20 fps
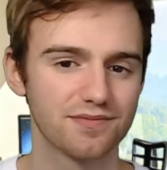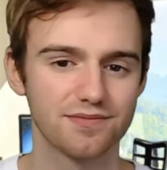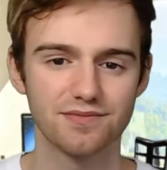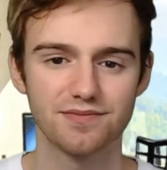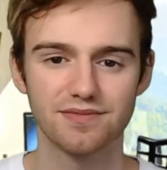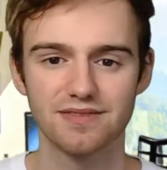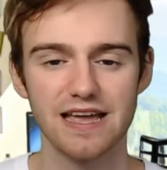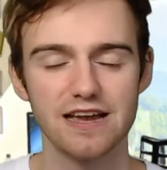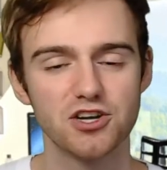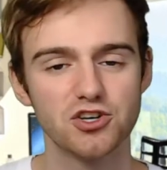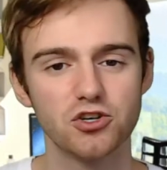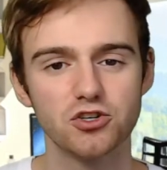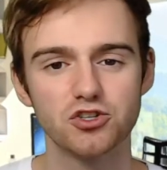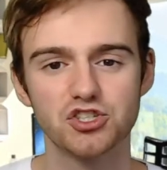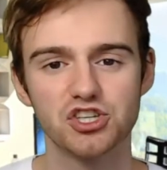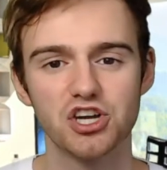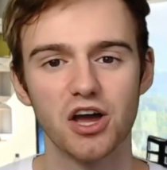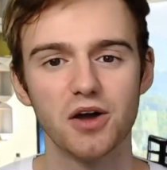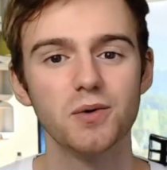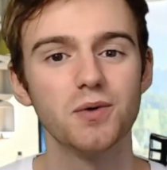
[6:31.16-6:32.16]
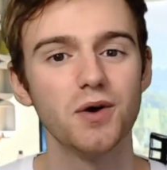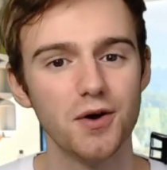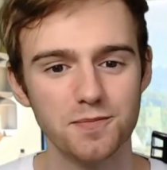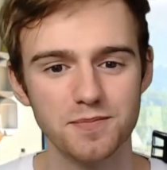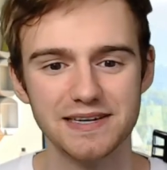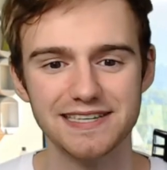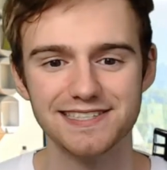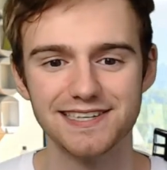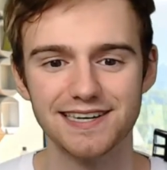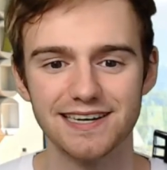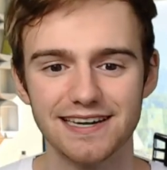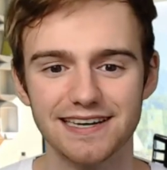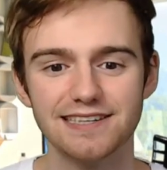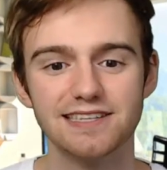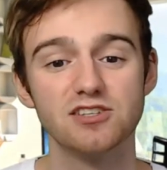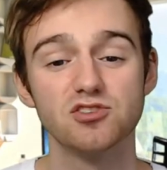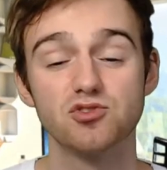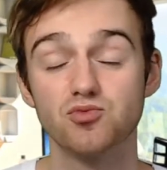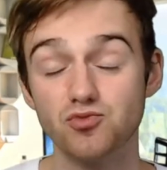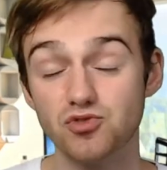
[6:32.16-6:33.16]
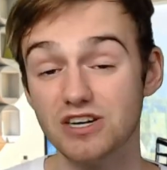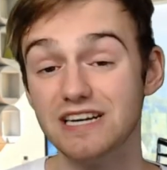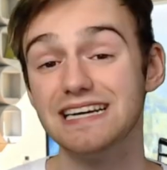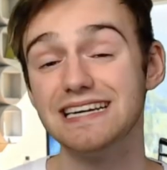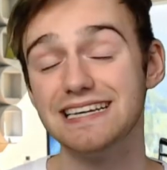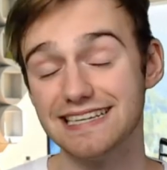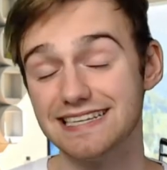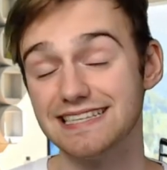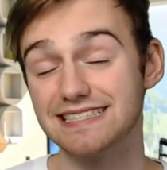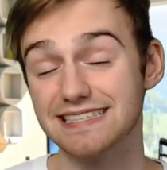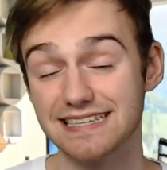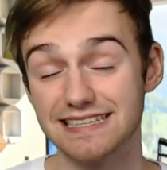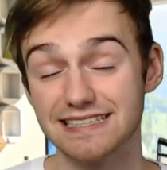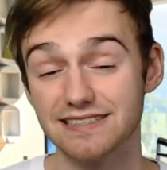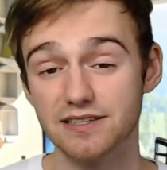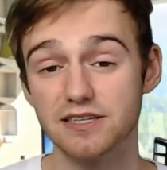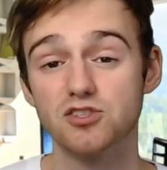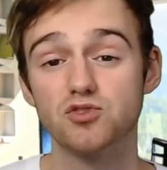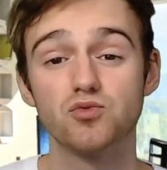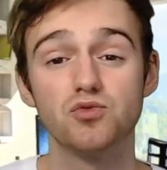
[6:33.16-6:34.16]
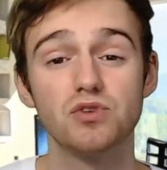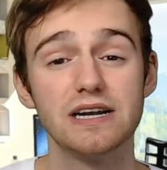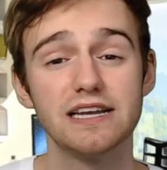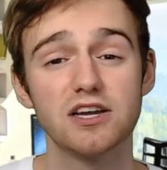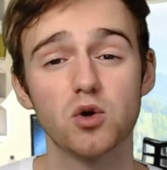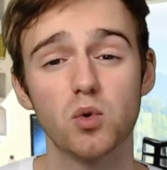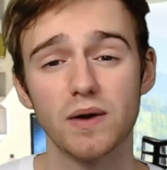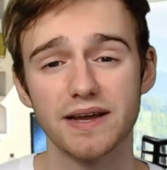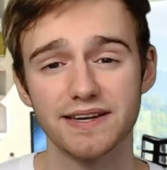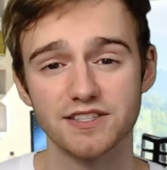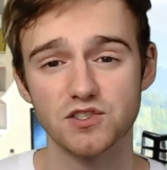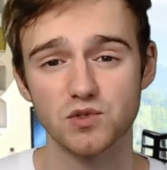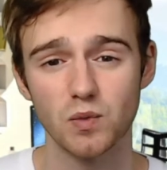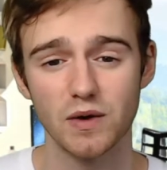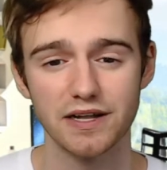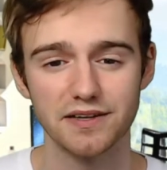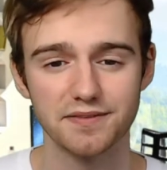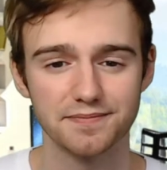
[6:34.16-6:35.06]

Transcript: They're good to go immediately. It's really easy. It's really quick as well.